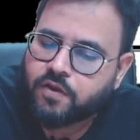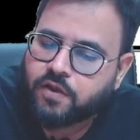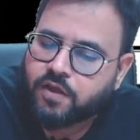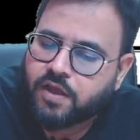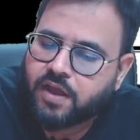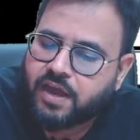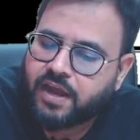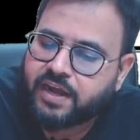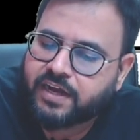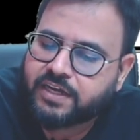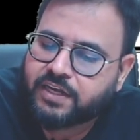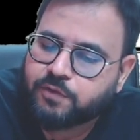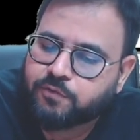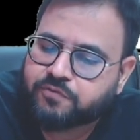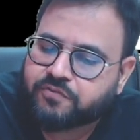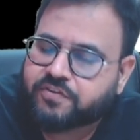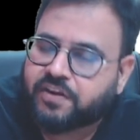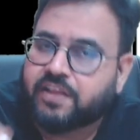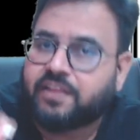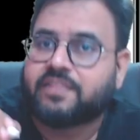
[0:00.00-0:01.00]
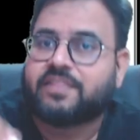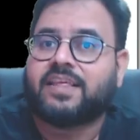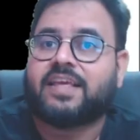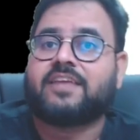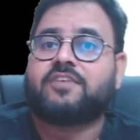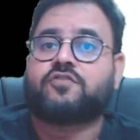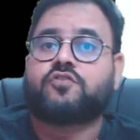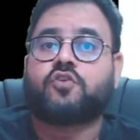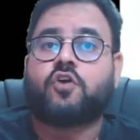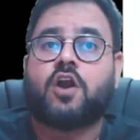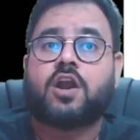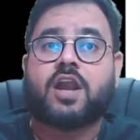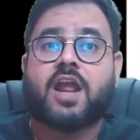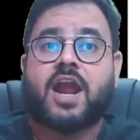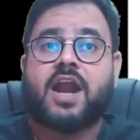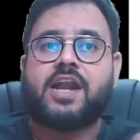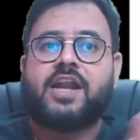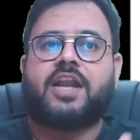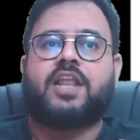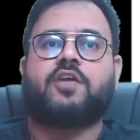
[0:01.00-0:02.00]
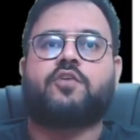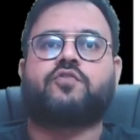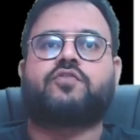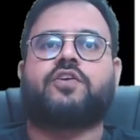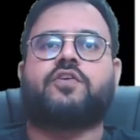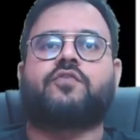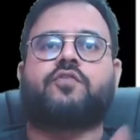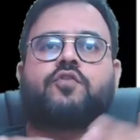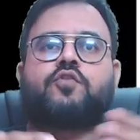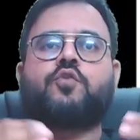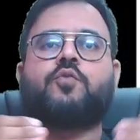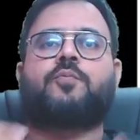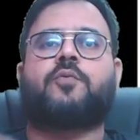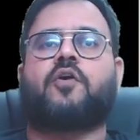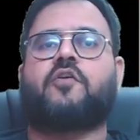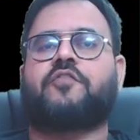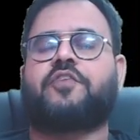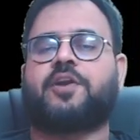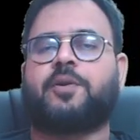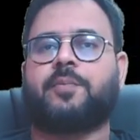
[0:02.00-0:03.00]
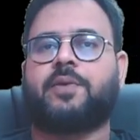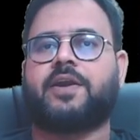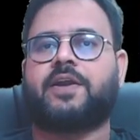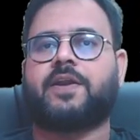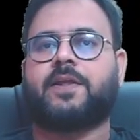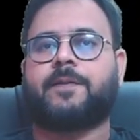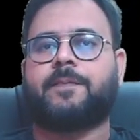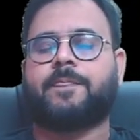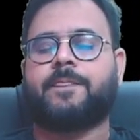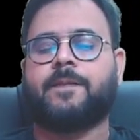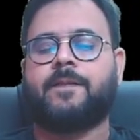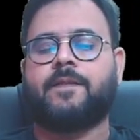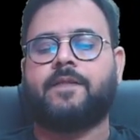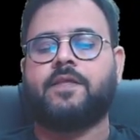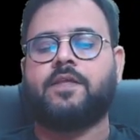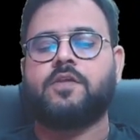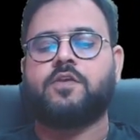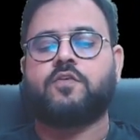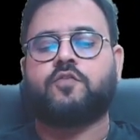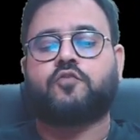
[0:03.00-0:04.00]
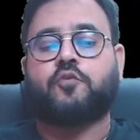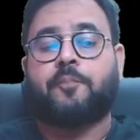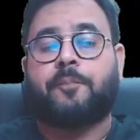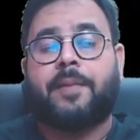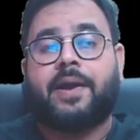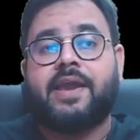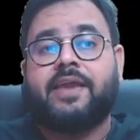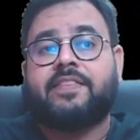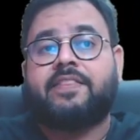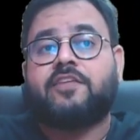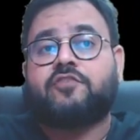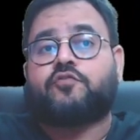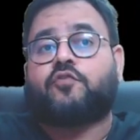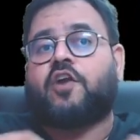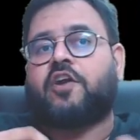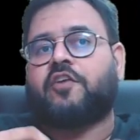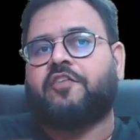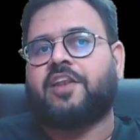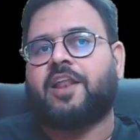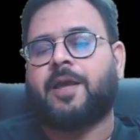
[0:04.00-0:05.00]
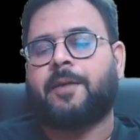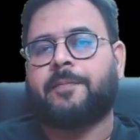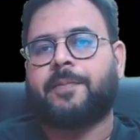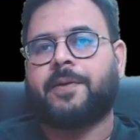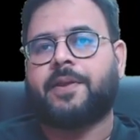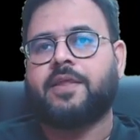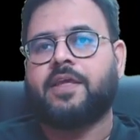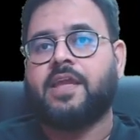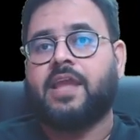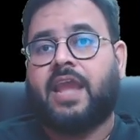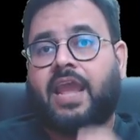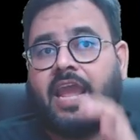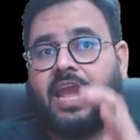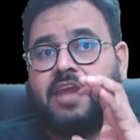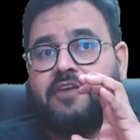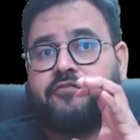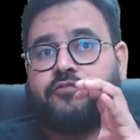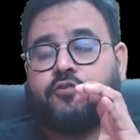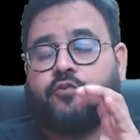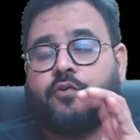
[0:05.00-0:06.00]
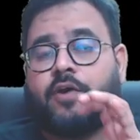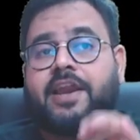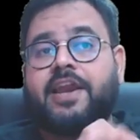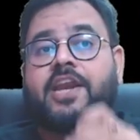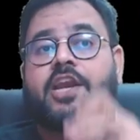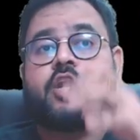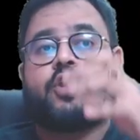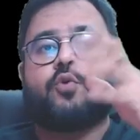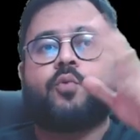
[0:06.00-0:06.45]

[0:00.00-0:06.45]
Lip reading: Collective strength is not conducive to profitability. So by this, what will happen? If you are a new